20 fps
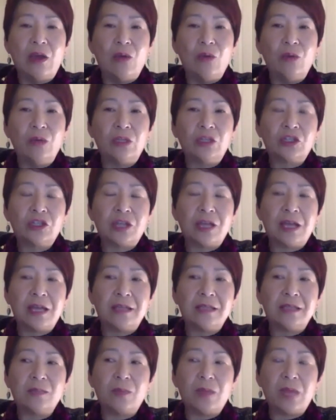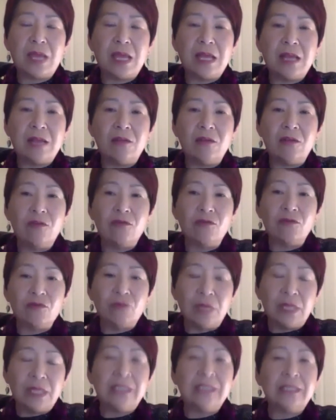which has been
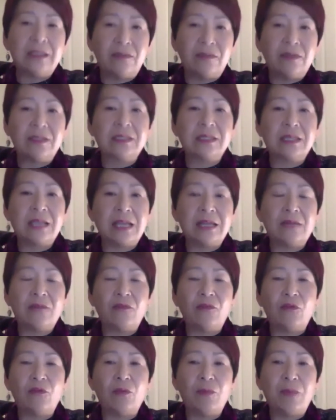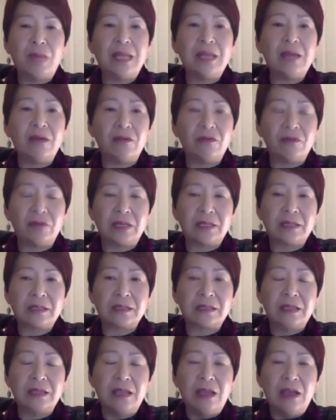really devastating for many of
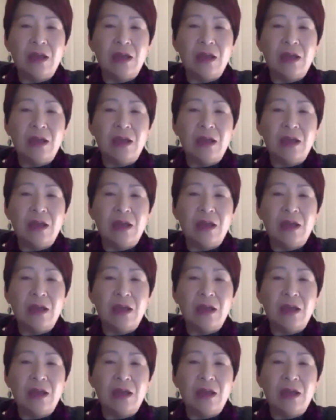us,